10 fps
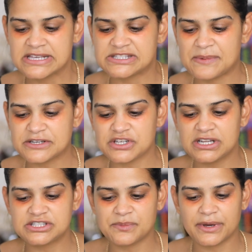
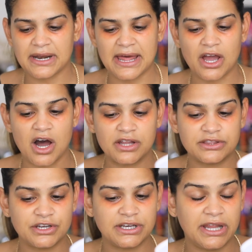especially to put it like
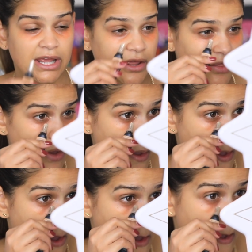underneath
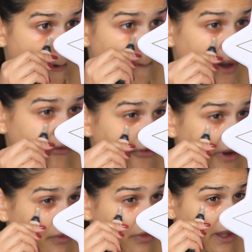my
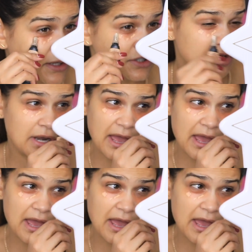foundation.